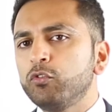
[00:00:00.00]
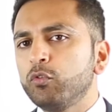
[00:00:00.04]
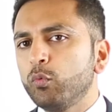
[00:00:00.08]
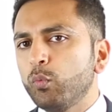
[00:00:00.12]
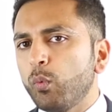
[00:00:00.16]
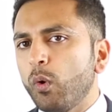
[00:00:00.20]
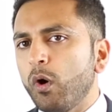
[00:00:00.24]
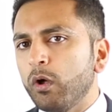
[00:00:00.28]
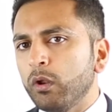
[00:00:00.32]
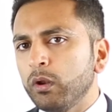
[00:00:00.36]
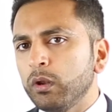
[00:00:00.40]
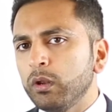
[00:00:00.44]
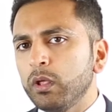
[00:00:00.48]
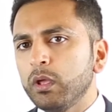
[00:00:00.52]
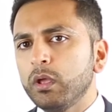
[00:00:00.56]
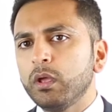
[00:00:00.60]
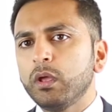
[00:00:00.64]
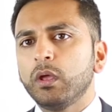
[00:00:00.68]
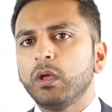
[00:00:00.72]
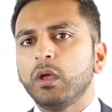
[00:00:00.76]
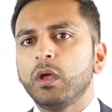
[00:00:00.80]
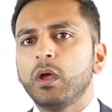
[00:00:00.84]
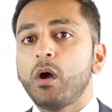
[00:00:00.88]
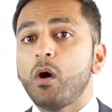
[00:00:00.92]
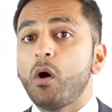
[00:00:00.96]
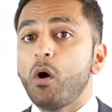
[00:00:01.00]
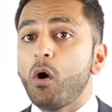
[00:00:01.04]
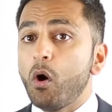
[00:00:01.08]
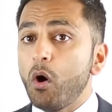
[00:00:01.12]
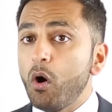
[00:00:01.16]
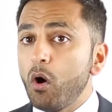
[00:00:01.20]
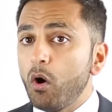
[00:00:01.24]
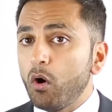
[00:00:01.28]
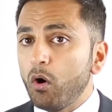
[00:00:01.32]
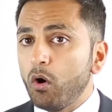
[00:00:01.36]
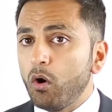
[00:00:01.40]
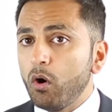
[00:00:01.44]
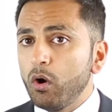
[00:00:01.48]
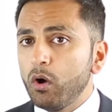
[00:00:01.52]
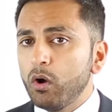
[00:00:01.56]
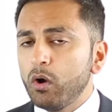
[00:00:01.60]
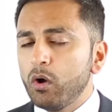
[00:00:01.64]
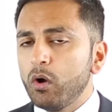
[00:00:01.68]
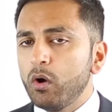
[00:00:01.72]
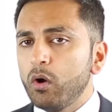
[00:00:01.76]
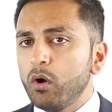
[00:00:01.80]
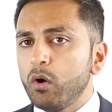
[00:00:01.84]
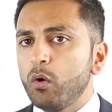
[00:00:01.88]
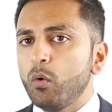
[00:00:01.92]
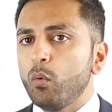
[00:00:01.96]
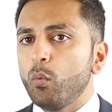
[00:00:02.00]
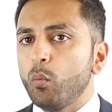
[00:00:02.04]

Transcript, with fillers: 1 or